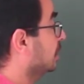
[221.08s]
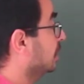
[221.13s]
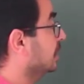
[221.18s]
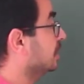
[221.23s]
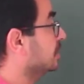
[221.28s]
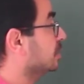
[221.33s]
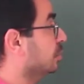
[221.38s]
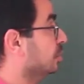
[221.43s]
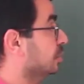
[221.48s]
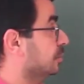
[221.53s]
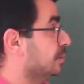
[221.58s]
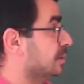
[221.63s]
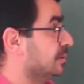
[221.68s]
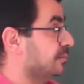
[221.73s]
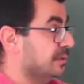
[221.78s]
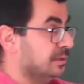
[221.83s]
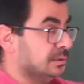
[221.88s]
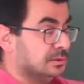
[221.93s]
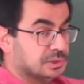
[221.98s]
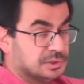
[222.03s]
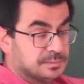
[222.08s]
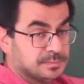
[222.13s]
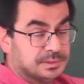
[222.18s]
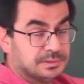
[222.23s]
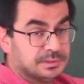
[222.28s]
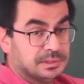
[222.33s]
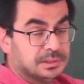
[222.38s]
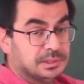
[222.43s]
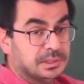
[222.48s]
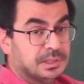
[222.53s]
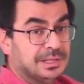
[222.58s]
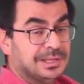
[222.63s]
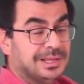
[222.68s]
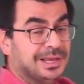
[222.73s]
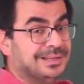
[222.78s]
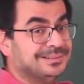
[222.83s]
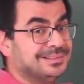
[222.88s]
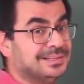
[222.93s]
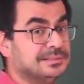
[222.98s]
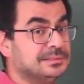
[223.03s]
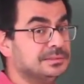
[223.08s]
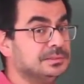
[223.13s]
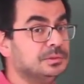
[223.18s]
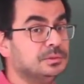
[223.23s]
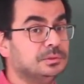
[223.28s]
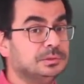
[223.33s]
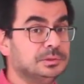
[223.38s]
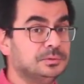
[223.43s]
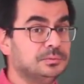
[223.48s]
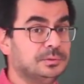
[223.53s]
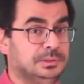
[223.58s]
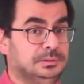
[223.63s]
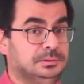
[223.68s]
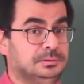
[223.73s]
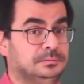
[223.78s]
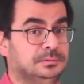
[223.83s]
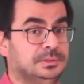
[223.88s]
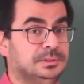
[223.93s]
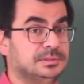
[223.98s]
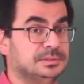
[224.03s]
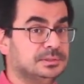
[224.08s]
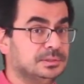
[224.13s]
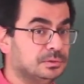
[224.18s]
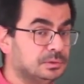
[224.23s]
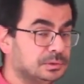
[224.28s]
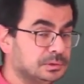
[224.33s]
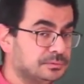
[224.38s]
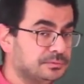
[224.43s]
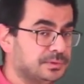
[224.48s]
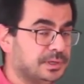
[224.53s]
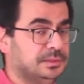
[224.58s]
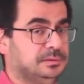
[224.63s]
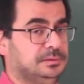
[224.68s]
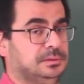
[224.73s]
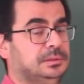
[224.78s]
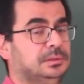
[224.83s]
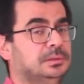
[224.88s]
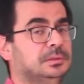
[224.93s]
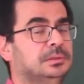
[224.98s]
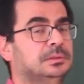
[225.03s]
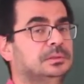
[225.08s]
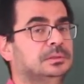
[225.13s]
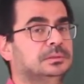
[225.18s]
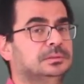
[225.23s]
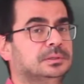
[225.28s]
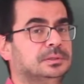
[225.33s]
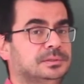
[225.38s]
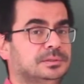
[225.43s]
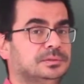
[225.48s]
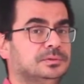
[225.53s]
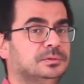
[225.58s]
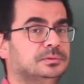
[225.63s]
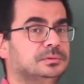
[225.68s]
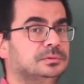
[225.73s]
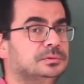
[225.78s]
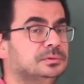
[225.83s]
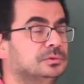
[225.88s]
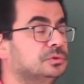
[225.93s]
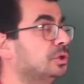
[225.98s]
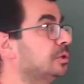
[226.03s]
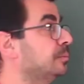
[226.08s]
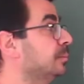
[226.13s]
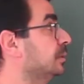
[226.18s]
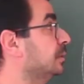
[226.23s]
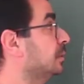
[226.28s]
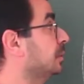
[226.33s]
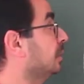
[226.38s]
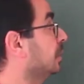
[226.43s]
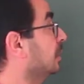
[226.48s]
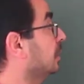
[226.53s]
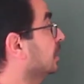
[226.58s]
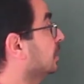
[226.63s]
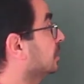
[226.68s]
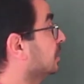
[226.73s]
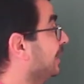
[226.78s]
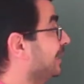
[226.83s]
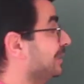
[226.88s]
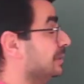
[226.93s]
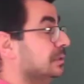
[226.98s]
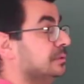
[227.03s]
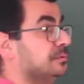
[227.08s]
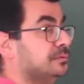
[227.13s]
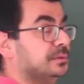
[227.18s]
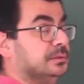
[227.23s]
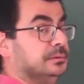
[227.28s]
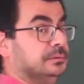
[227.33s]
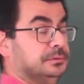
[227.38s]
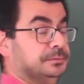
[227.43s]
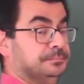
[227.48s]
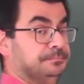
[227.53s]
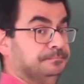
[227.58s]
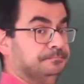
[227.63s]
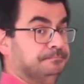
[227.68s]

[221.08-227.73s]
is going to be spherically symmetric, and that is the only one, that is the only factor that is going to determine the electric field.